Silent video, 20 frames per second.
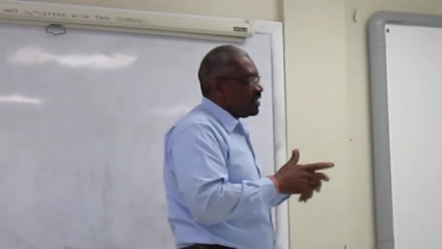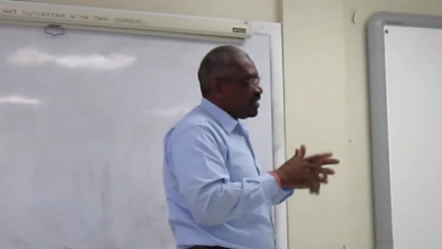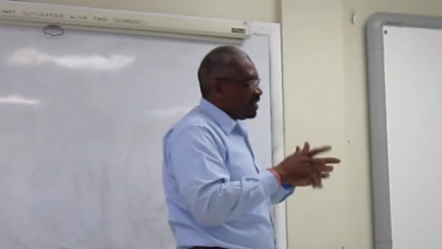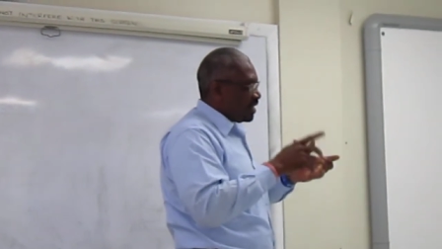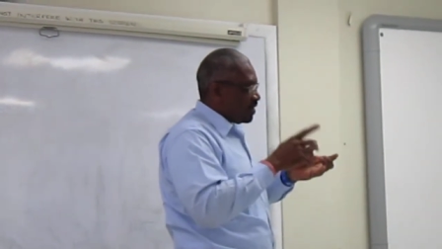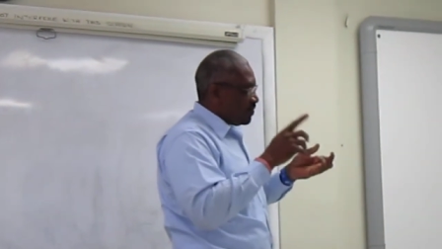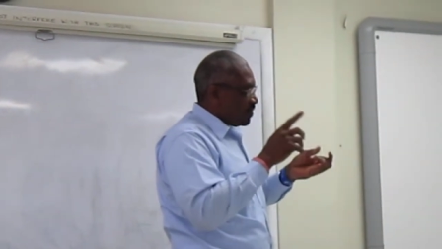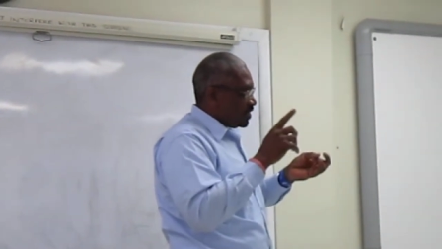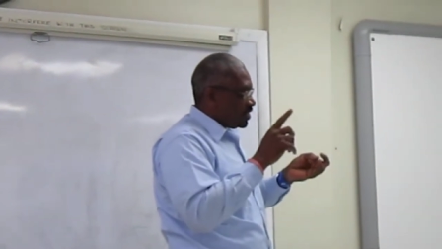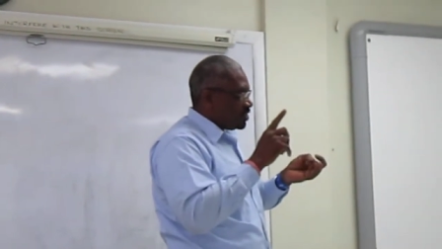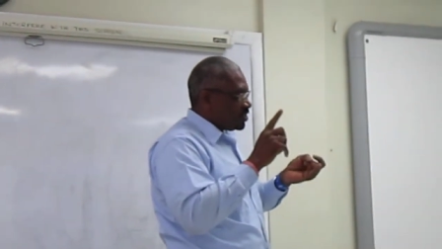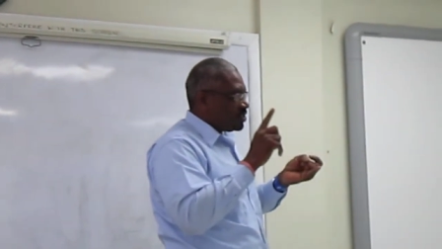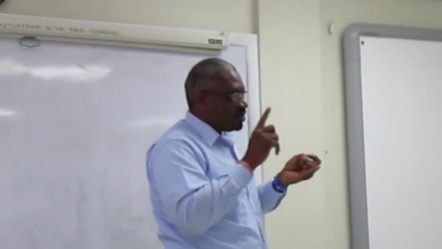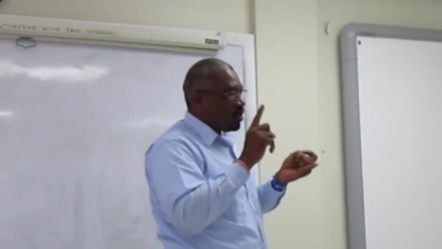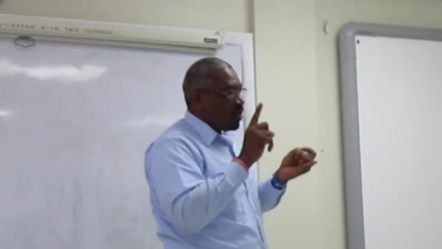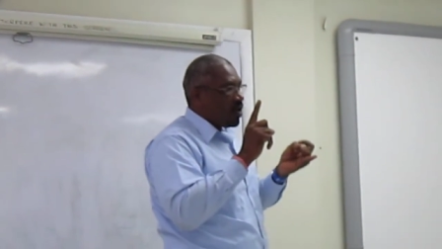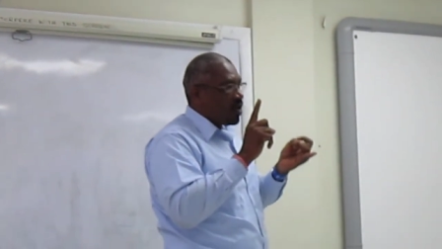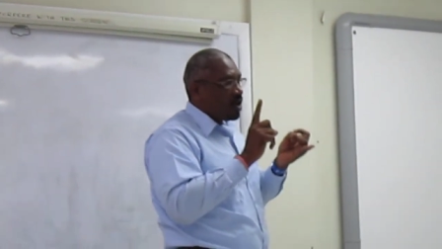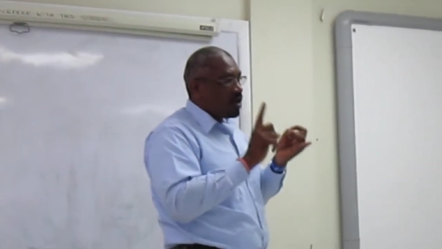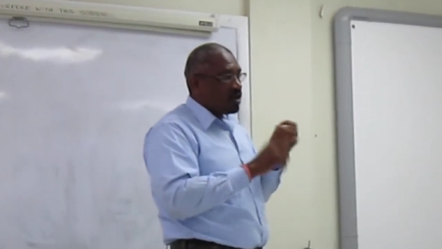that will
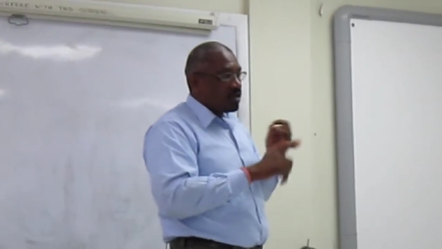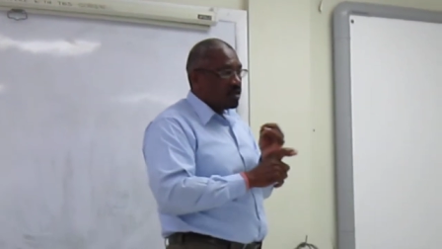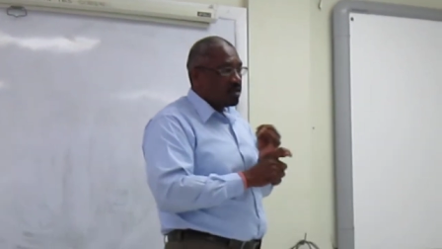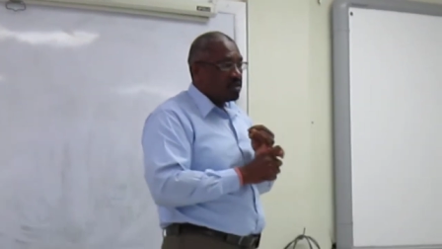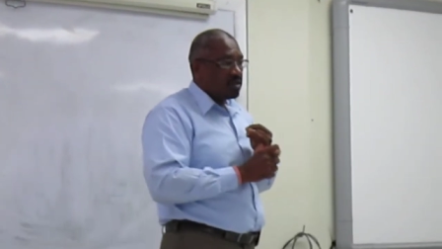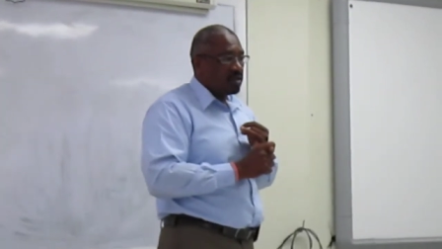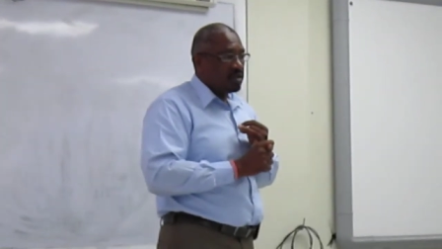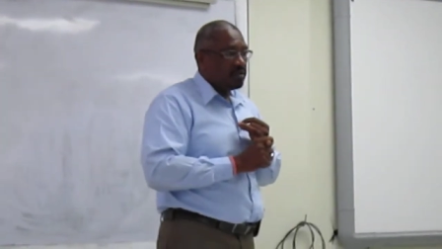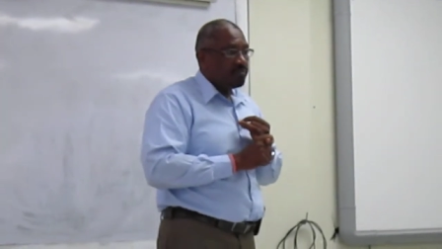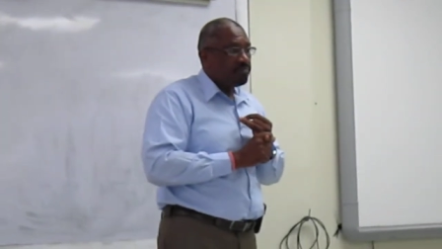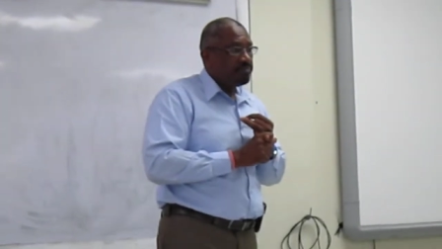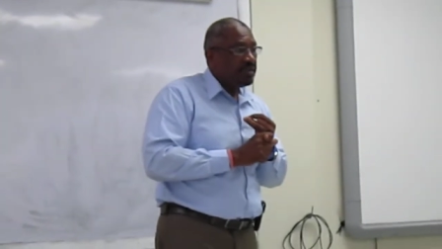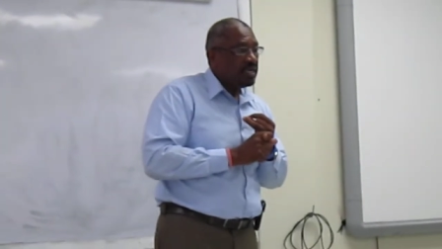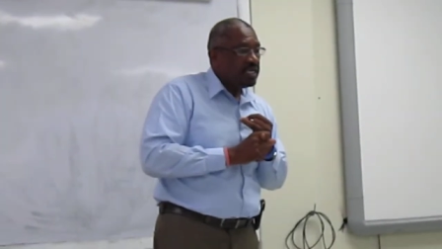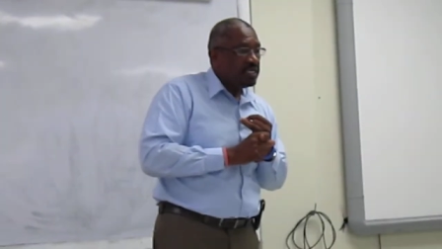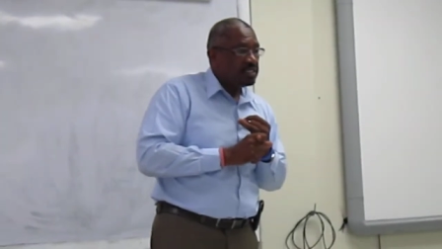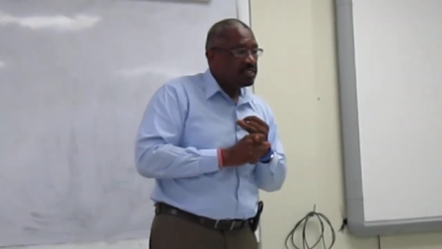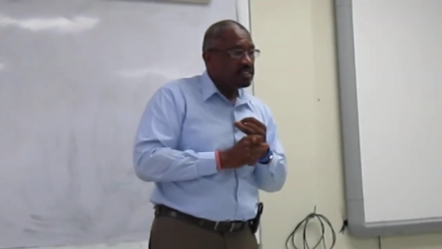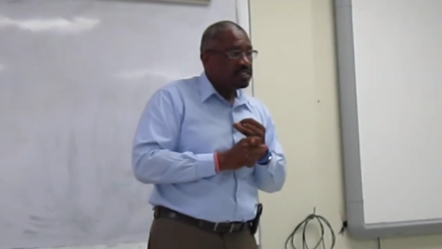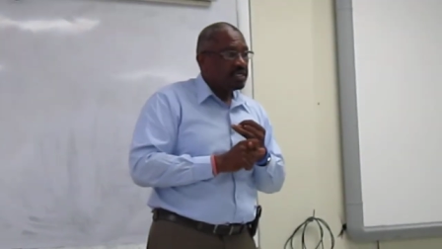ensure
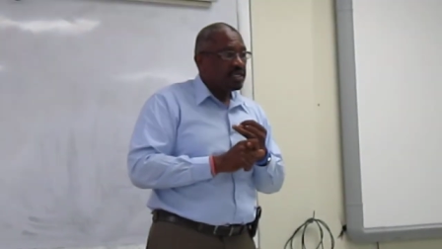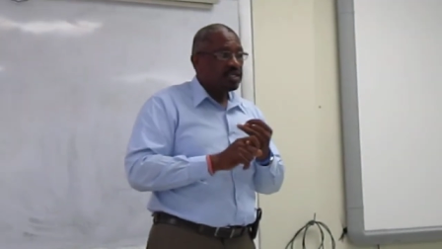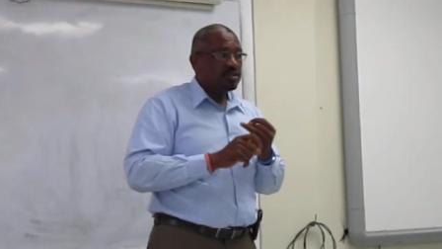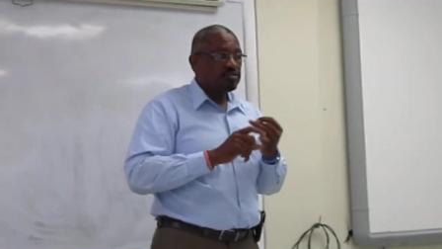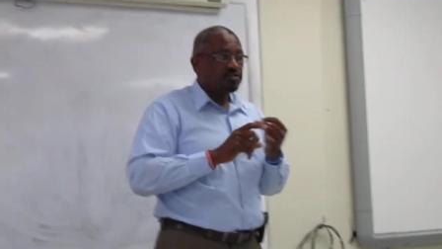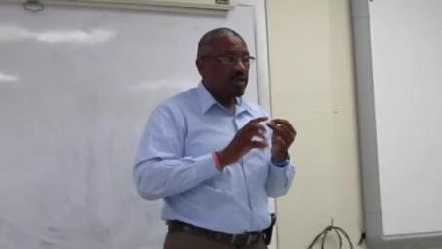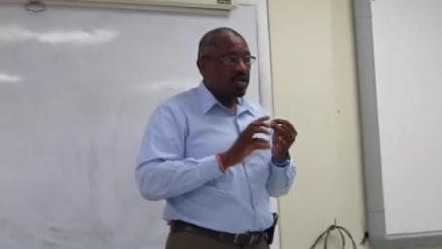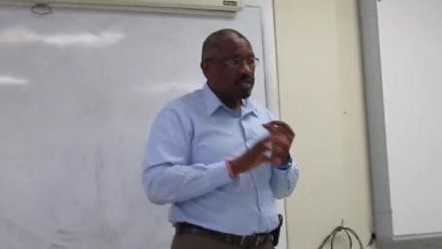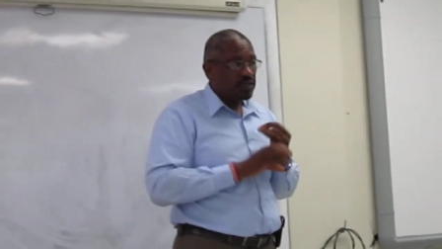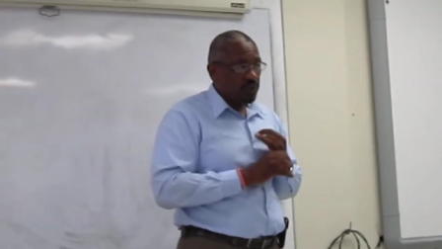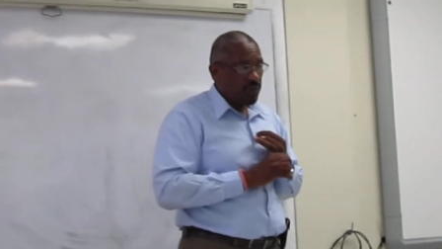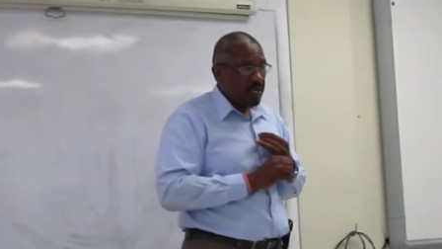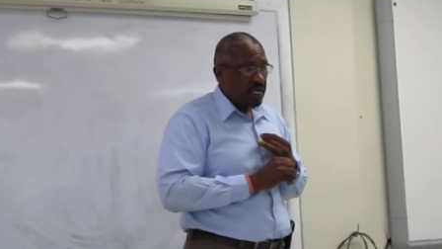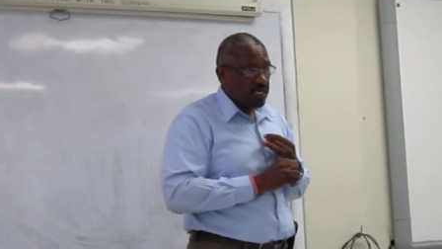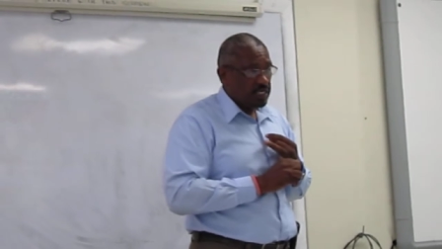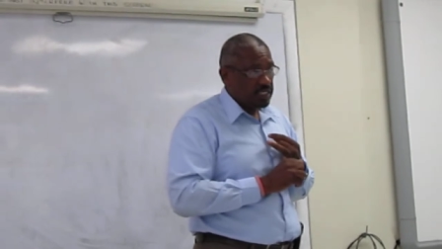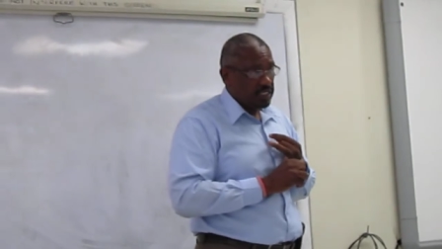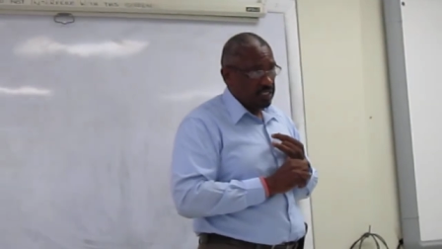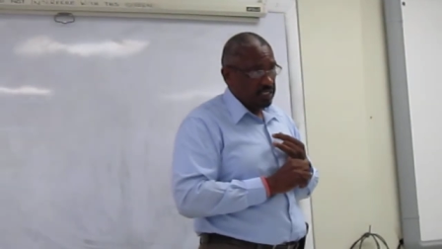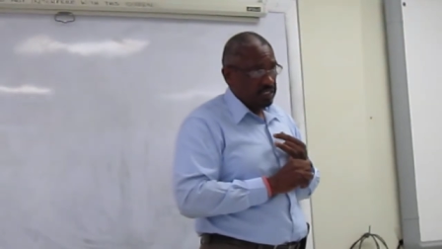peace and
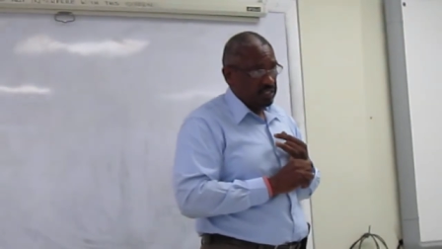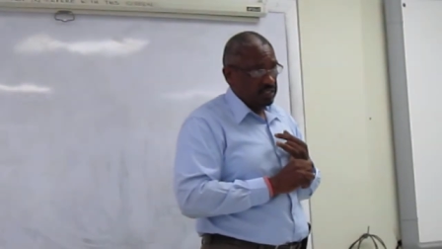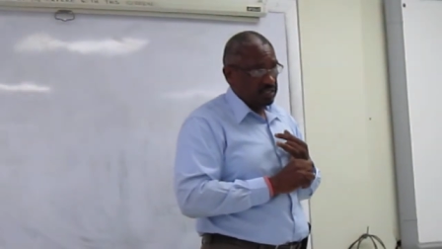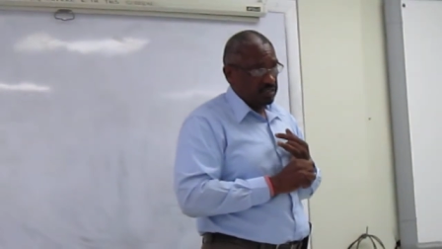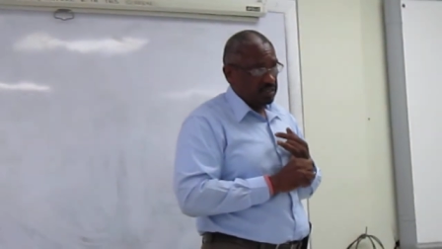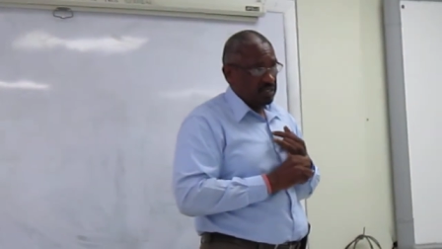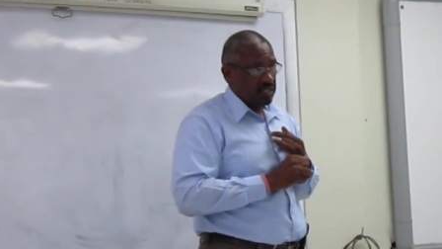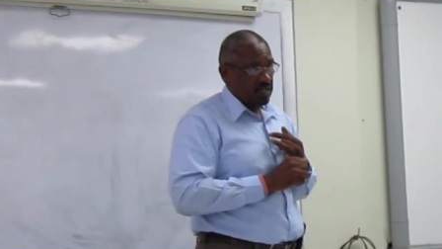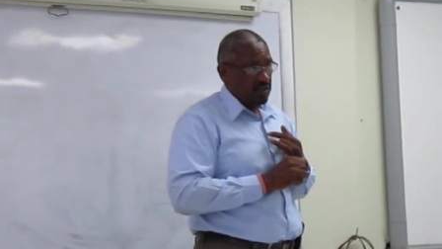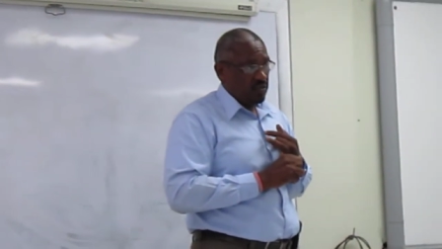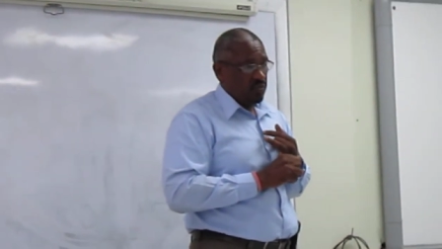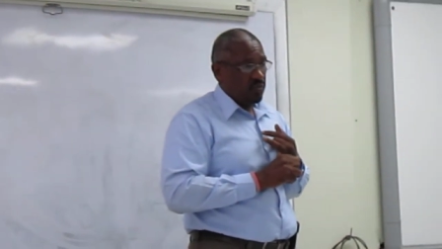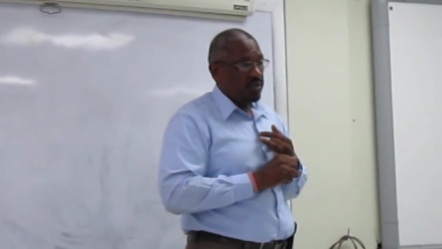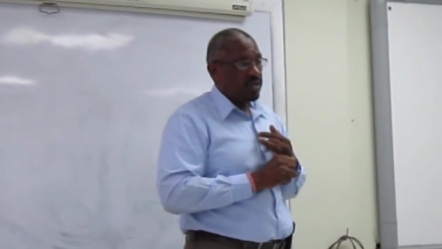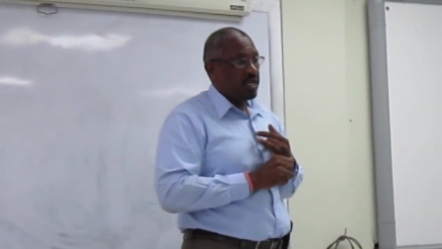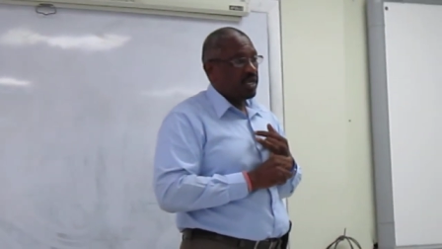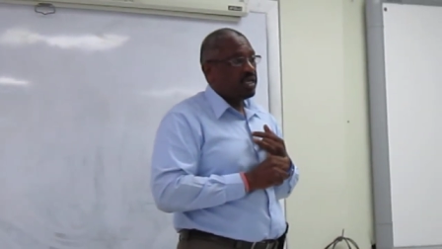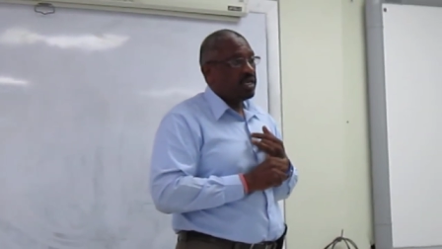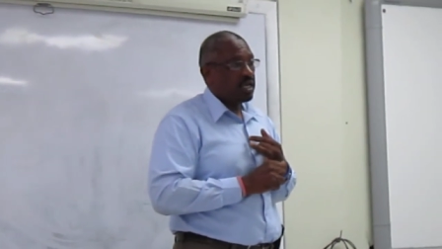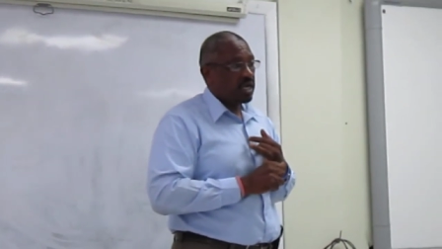tranquility
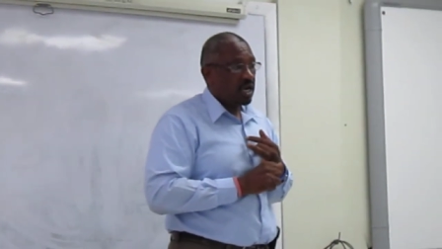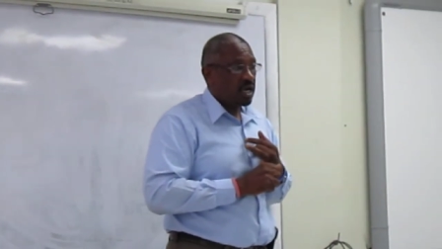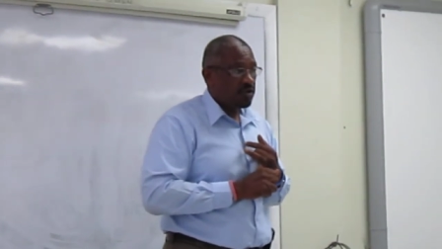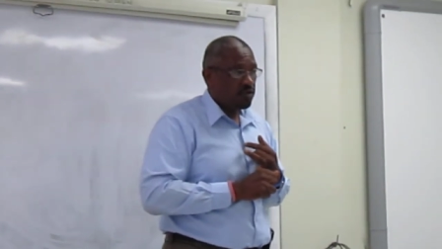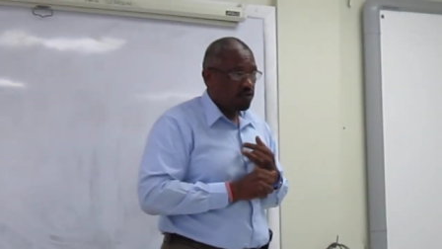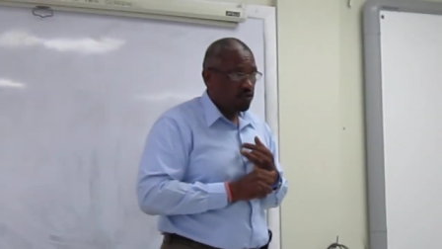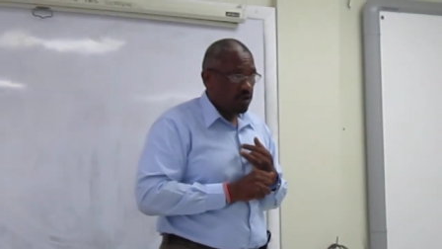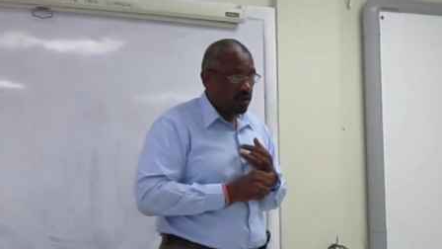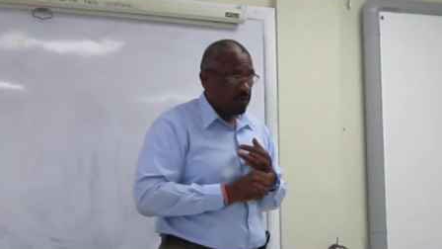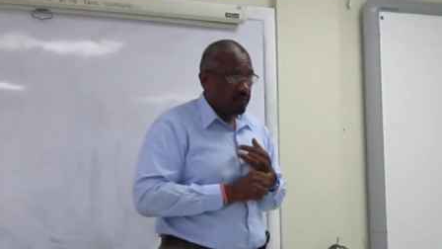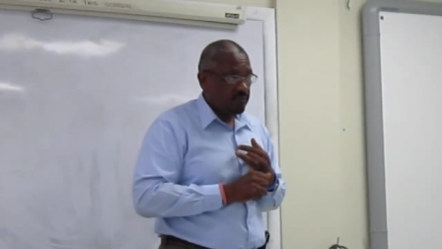within the country.